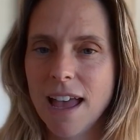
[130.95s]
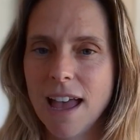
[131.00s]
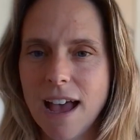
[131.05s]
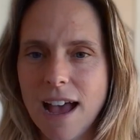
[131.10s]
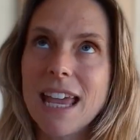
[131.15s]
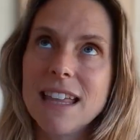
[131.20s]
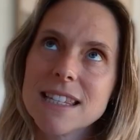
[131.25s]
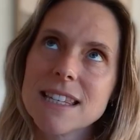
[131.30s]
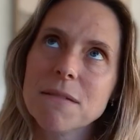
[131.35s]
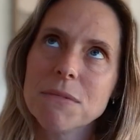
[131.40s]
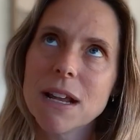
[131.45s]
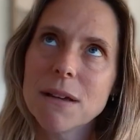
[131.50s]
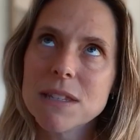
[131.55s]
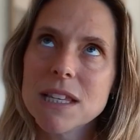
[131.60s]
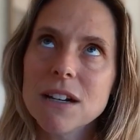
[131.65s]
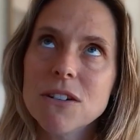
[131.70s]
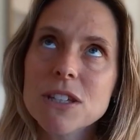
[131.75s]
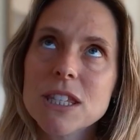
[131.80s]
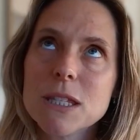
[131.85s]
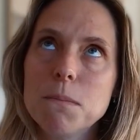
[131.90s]
And sometimes
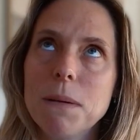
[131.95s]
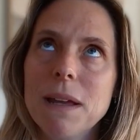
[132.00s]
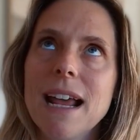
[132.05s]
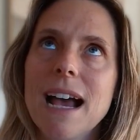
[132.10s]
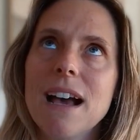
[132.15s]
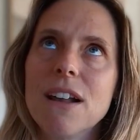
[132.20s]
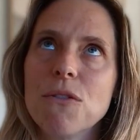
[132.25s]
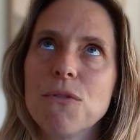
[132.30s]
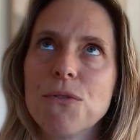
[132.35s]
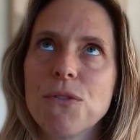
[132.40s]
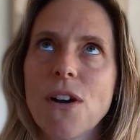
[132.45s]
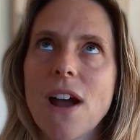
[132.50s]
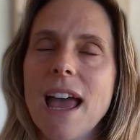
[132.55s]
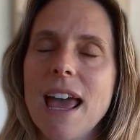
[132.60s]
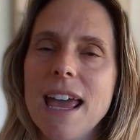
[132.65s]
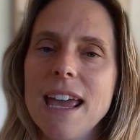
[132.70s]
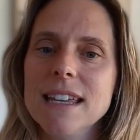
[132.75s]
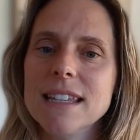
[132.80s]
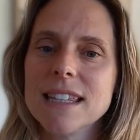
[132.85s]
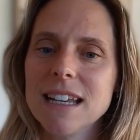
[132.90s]
it'll spit out a
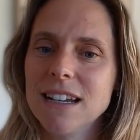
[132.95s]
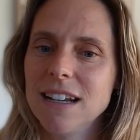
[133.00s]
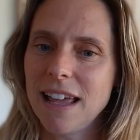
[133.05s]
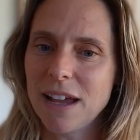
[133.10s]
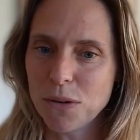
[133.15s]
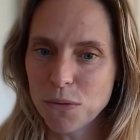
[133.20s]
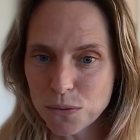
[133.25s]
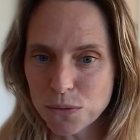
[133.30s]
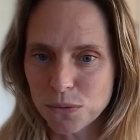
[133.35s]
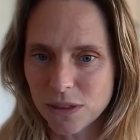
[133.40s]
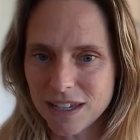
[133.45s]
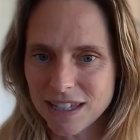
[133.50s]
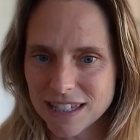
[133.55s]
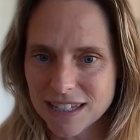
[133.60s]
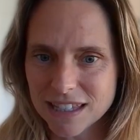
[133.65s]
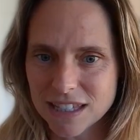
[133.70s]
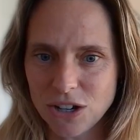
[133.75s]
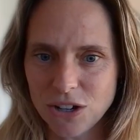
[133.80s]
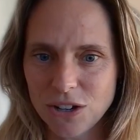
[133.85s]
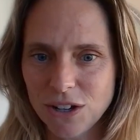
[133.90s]
phrase and you're like, oh, this
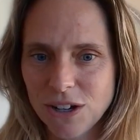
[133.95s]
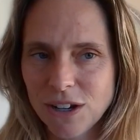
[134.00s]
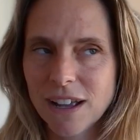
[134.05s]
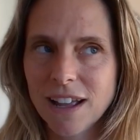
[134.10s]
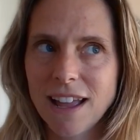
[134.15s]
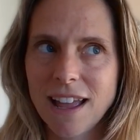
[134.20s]
is new.